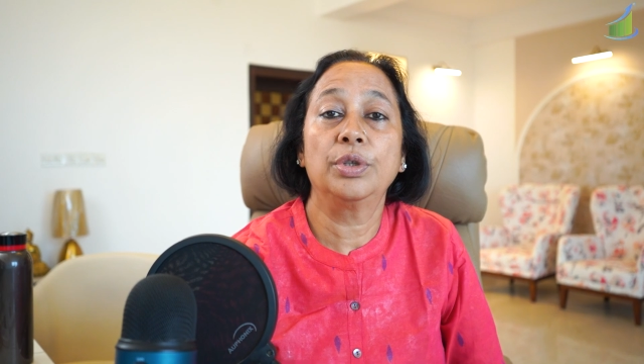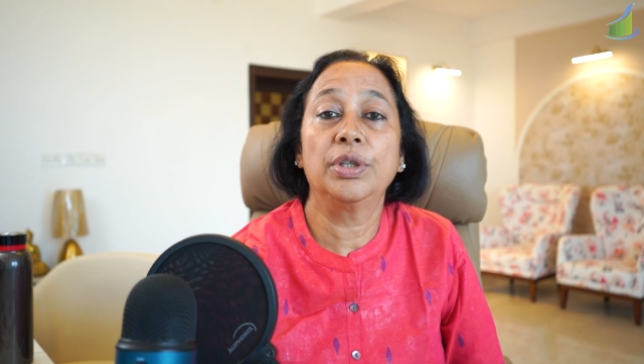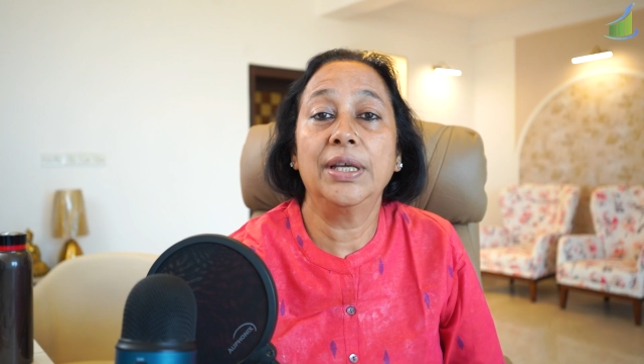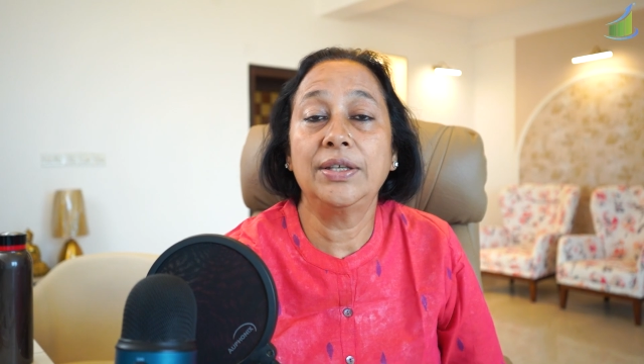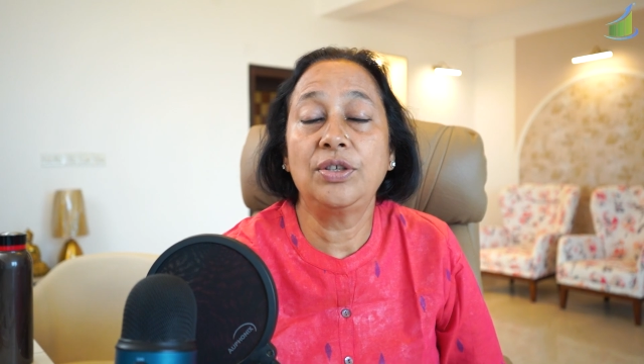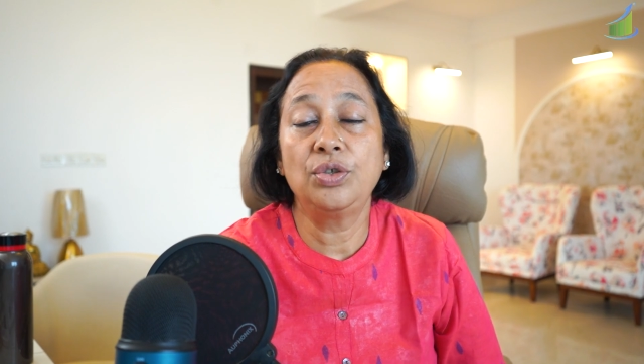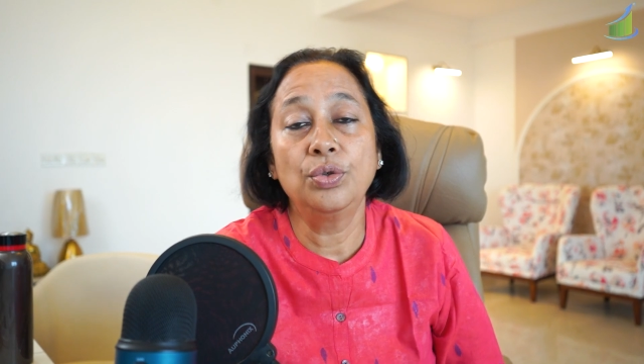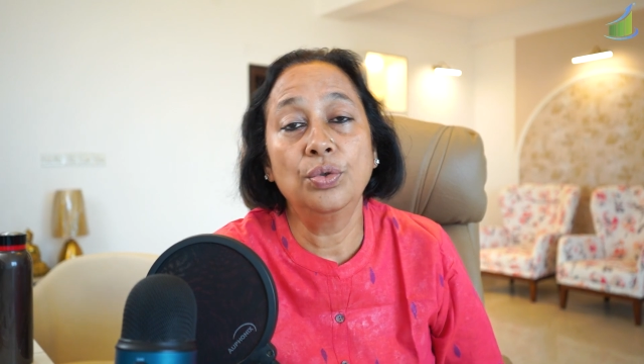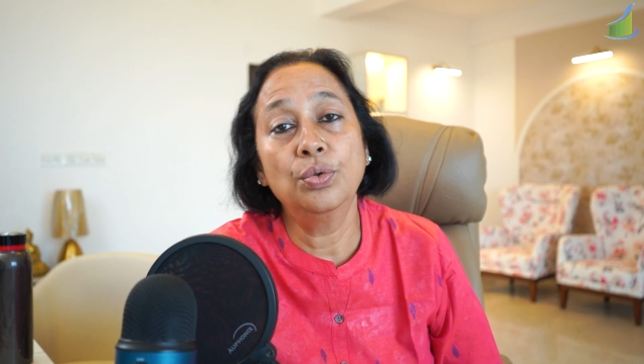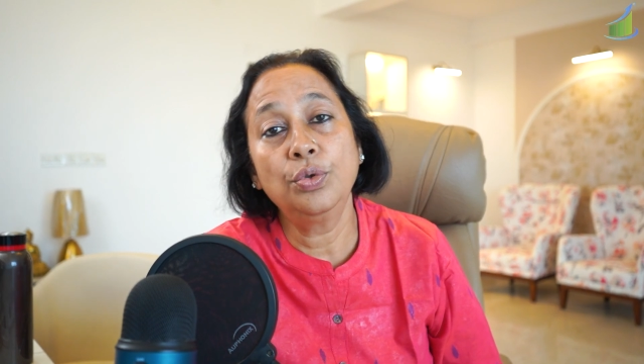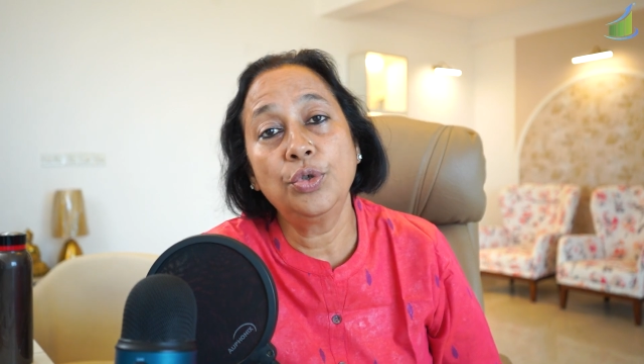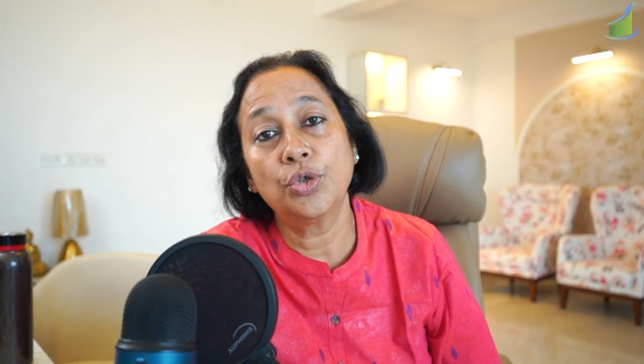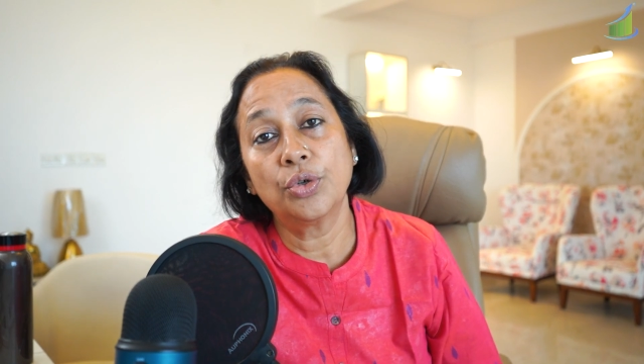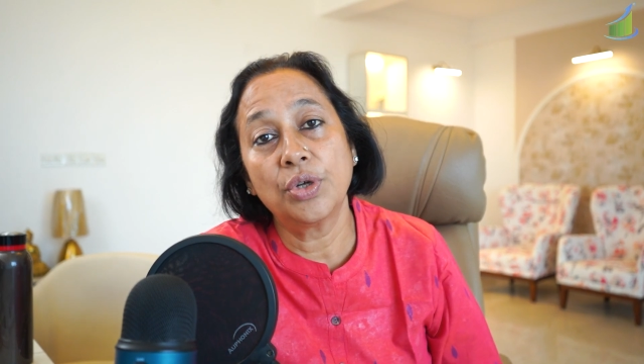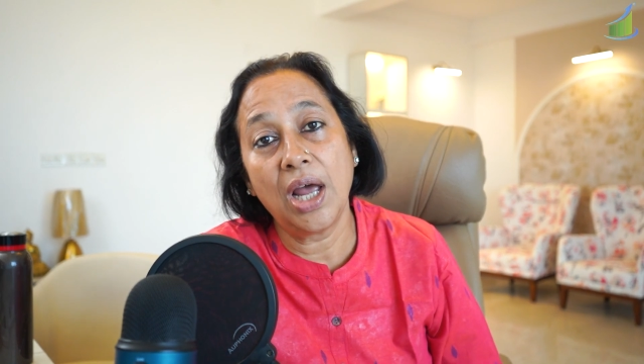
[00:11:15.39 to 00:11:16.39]
that you
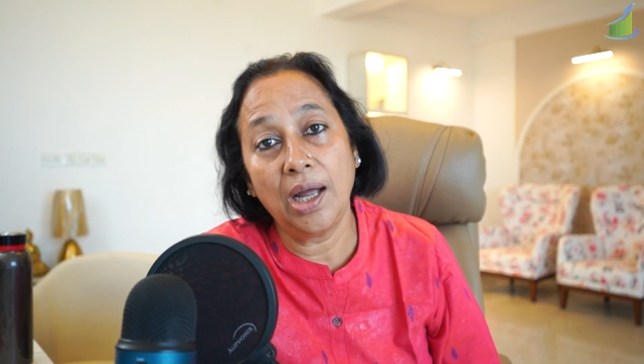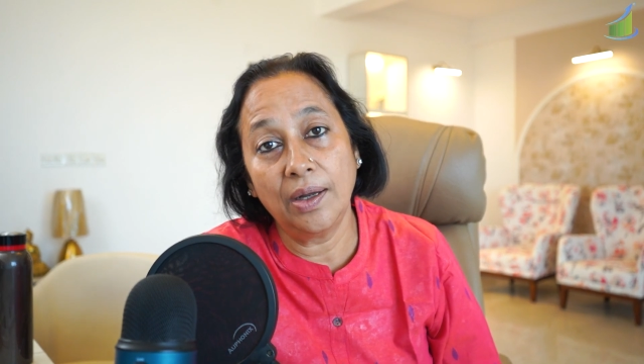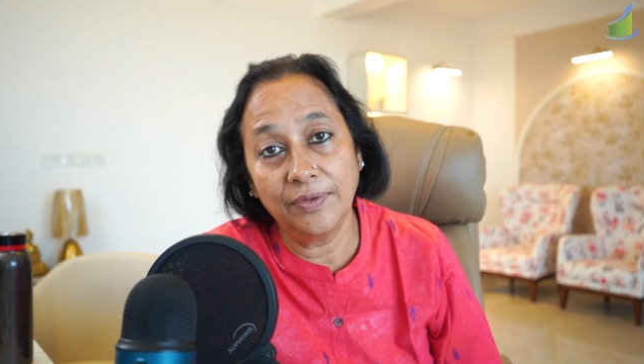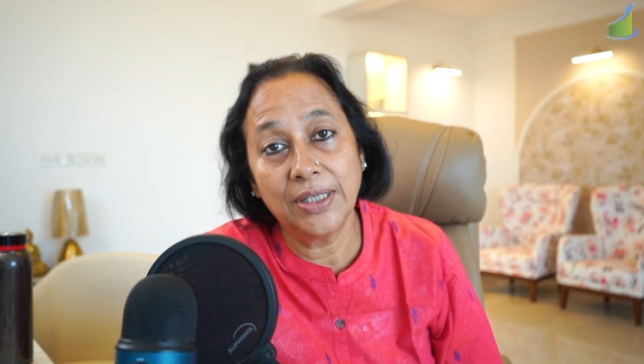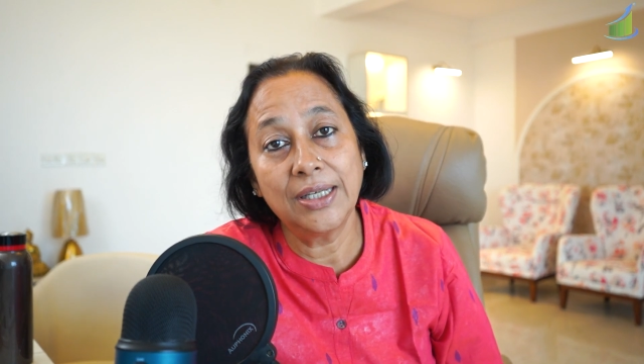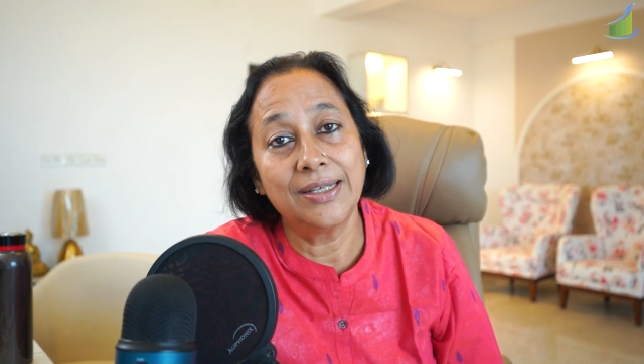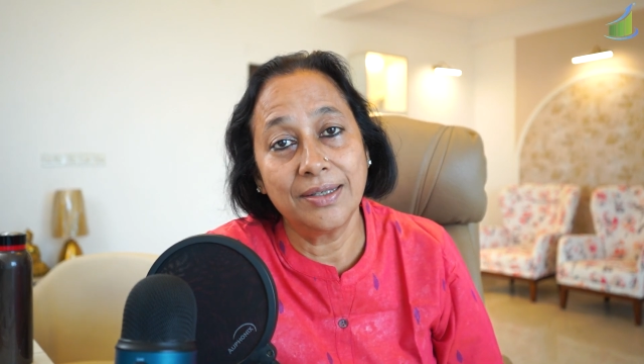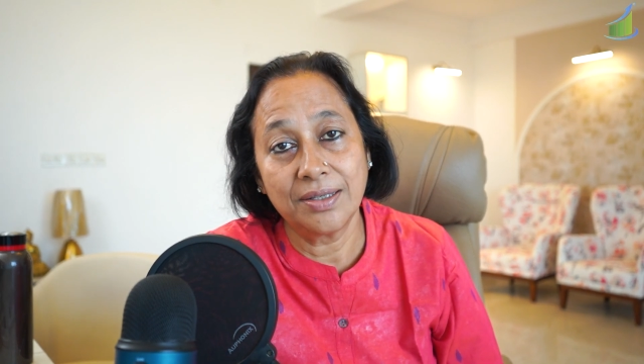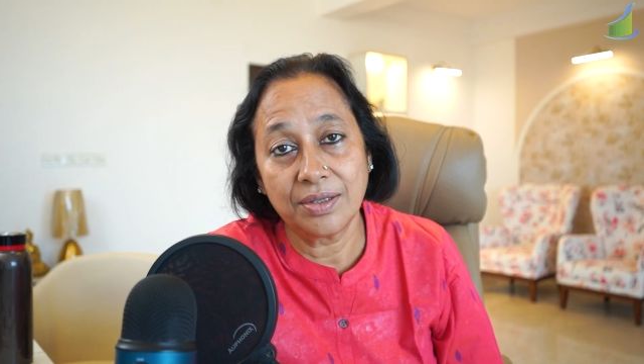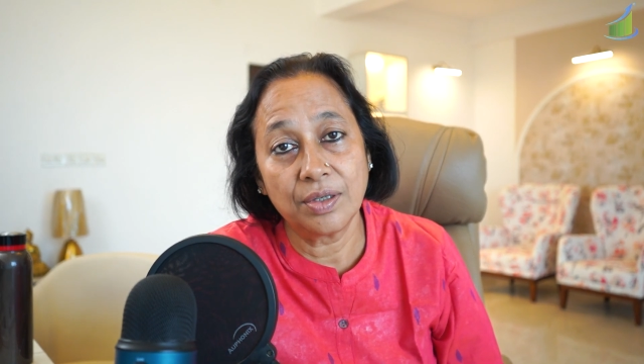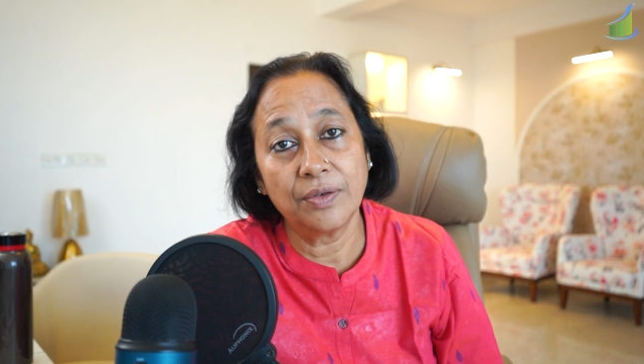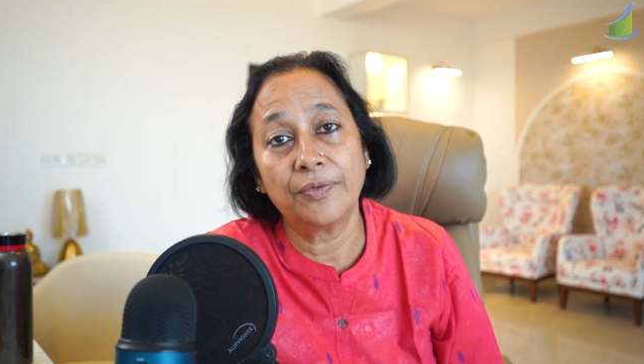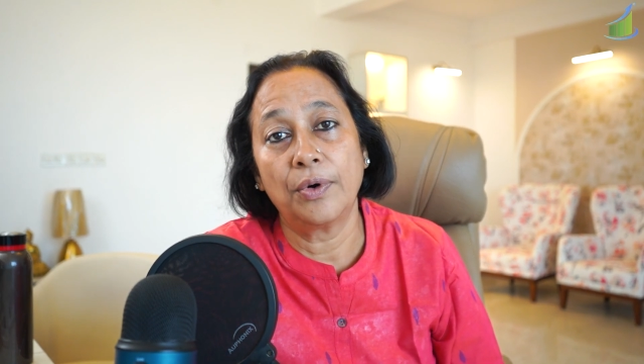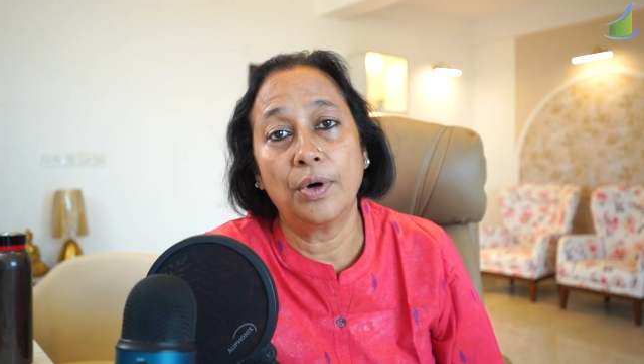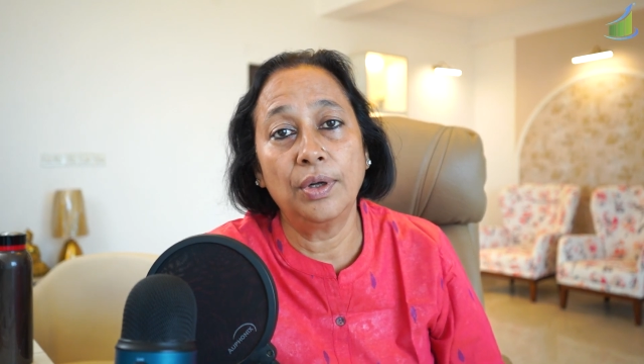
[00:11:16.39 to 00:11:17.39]
should have the list of